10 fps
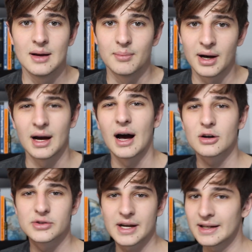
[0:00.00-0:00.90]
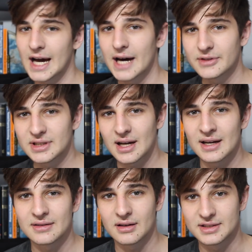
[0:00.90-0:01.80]
But I'll create an
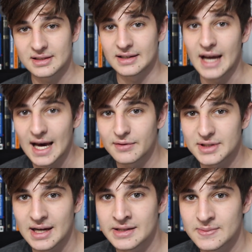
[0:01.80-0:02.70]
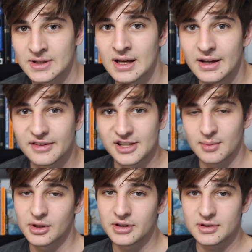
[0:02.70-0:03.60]
advertisement
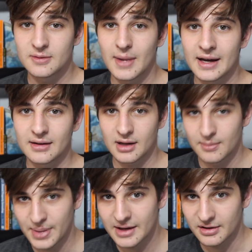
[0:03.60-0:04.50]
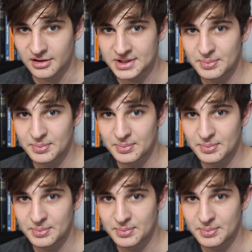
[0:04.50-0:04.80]
similar to my competitors,